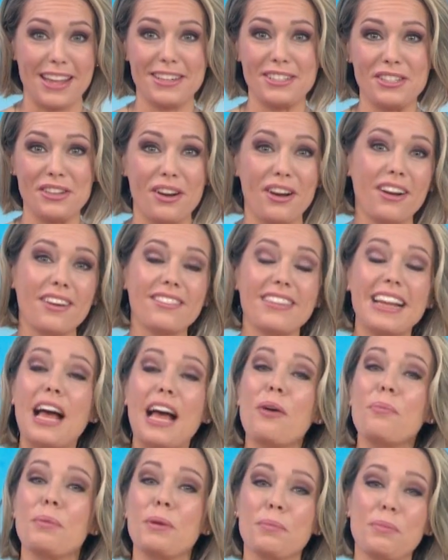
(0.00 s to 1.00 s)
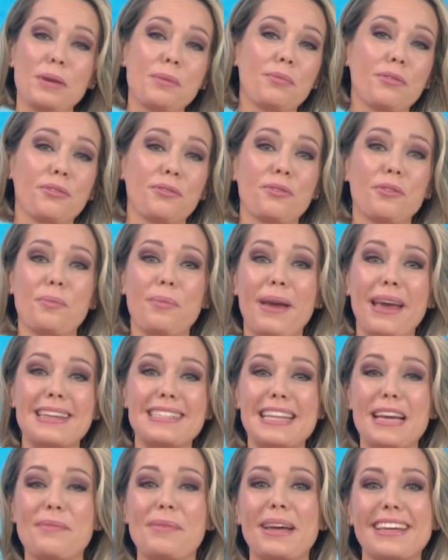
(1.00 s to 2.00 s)
friends are helping people through the
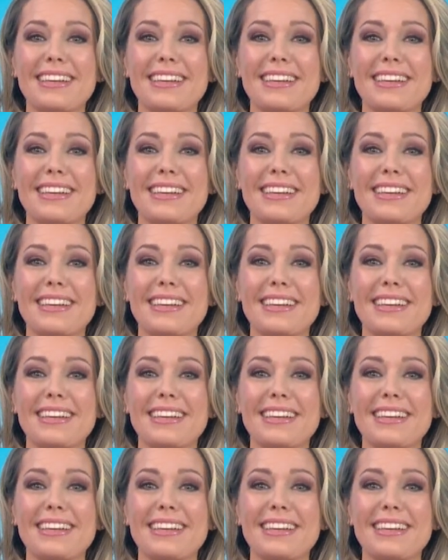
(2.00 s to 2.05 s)
pandemic.